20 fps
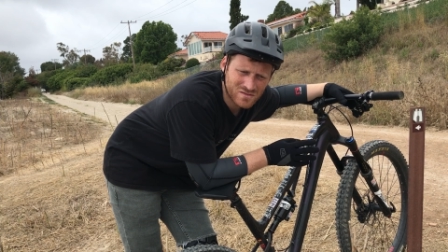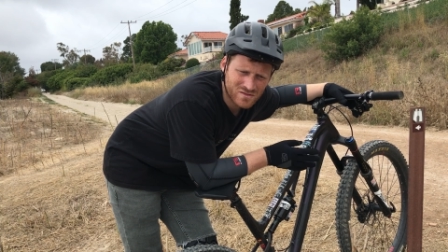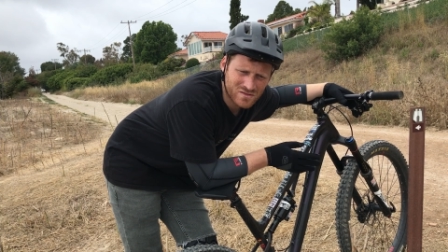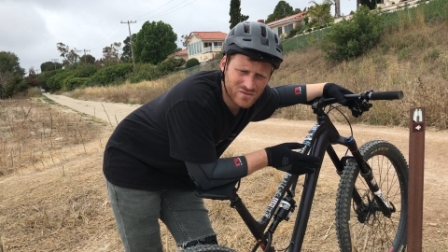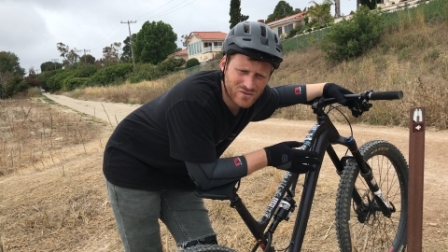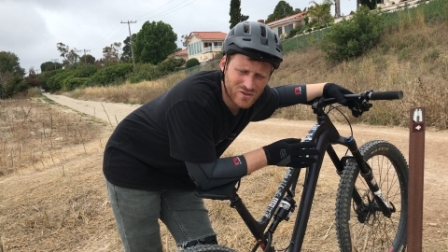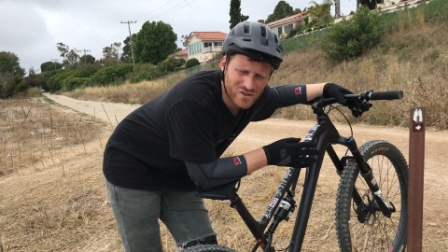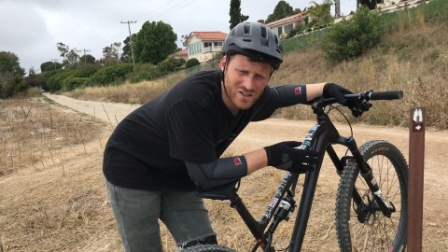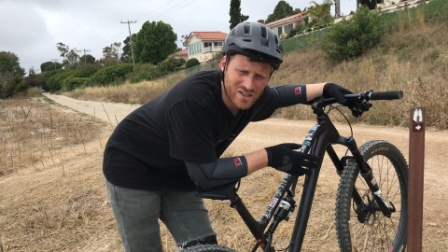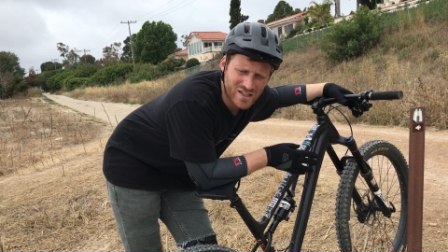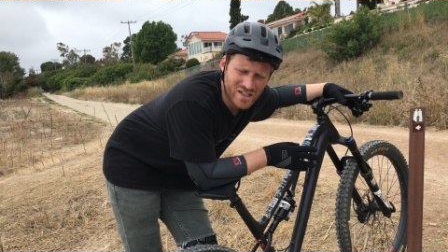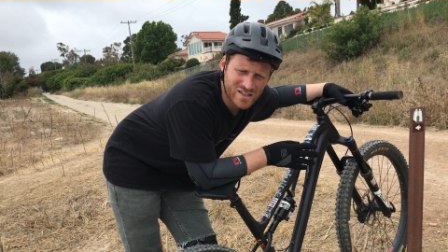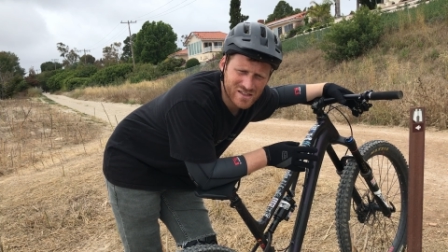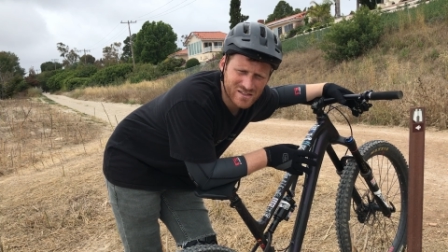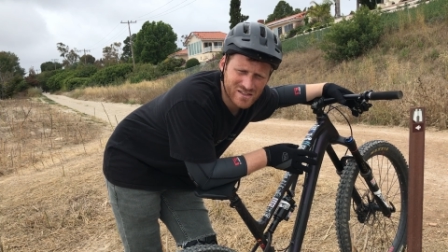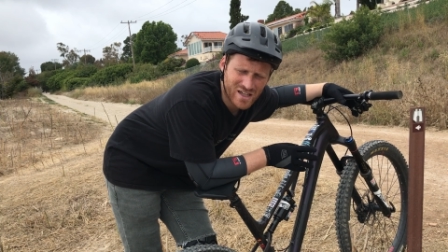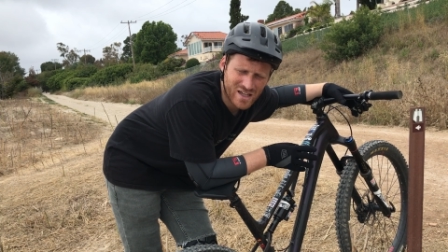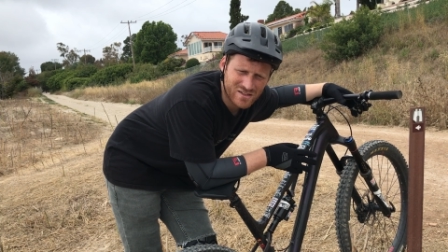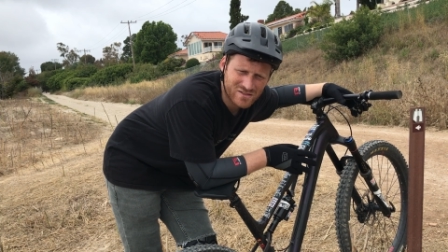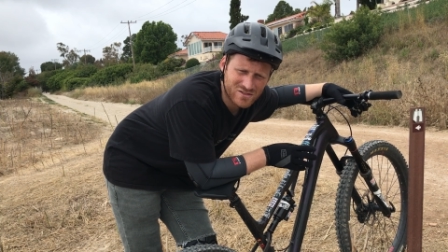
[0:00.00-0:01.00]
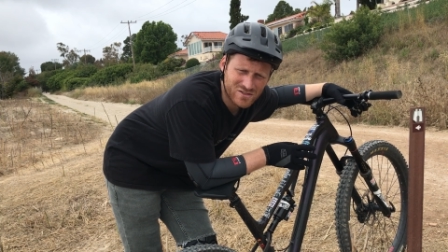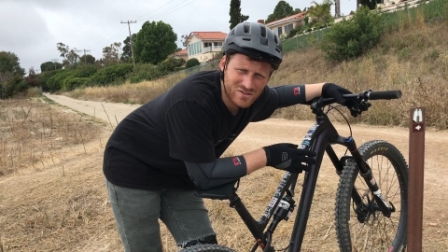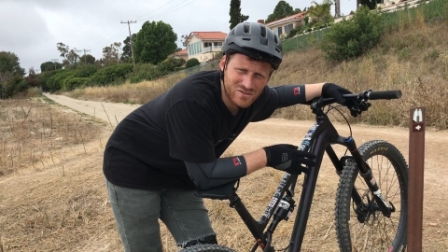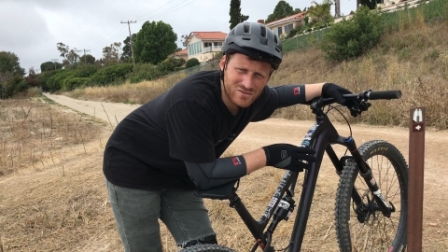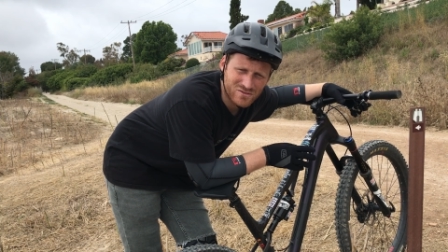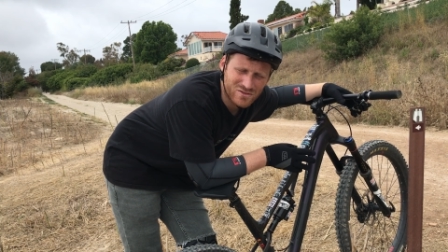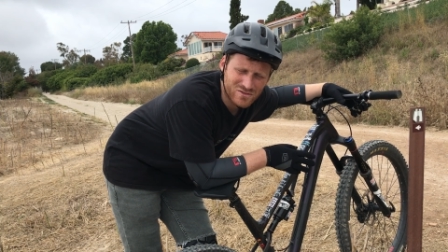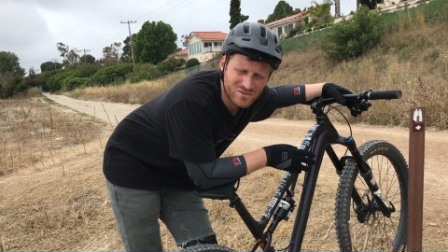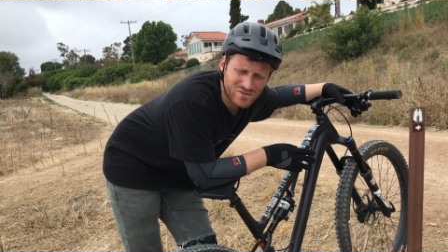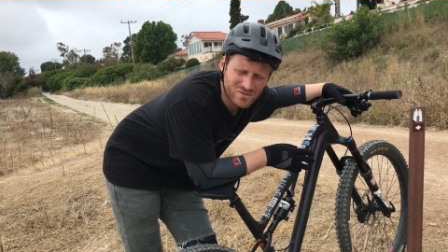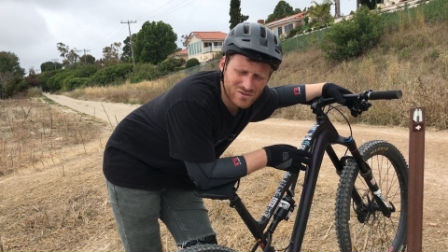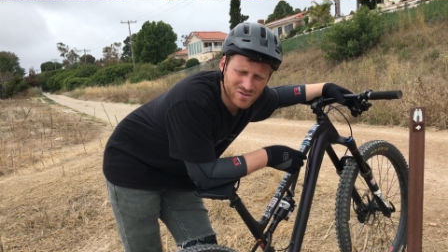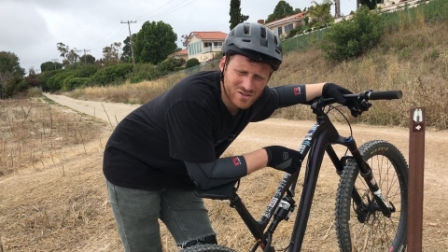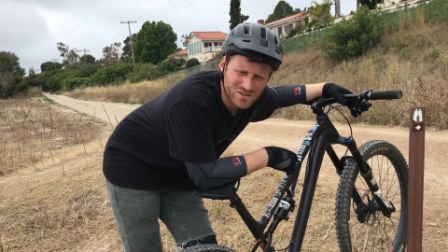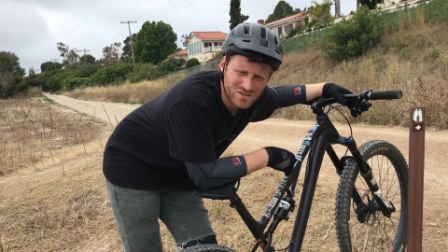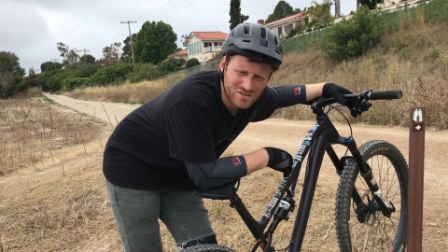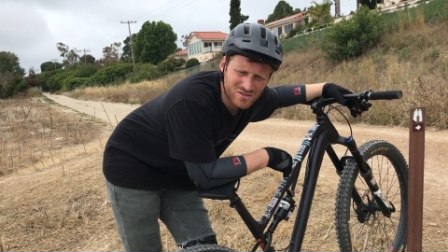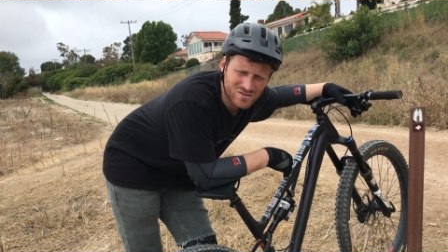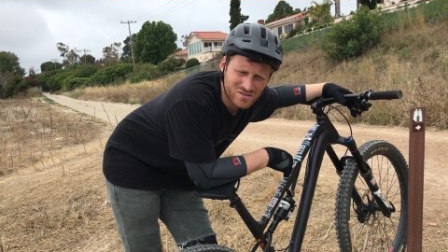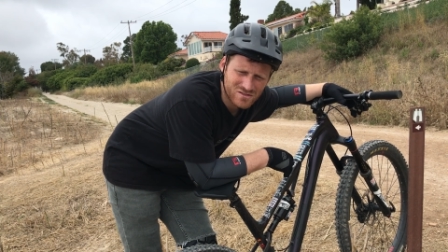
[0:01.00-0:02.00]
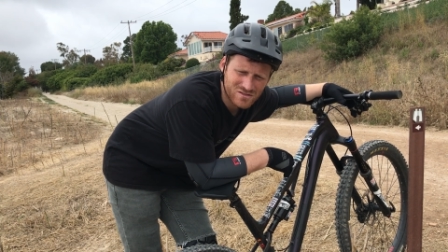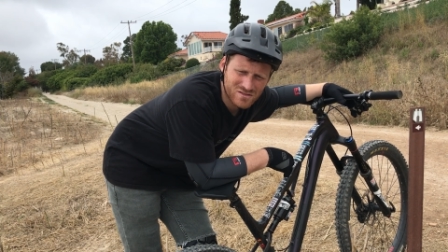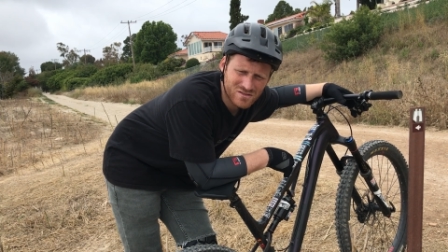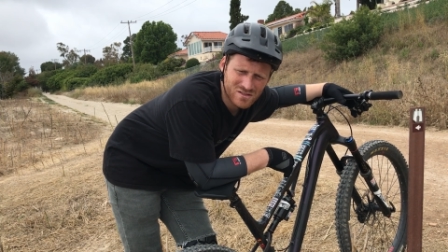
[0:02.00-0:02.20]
for the next how-to tutorial,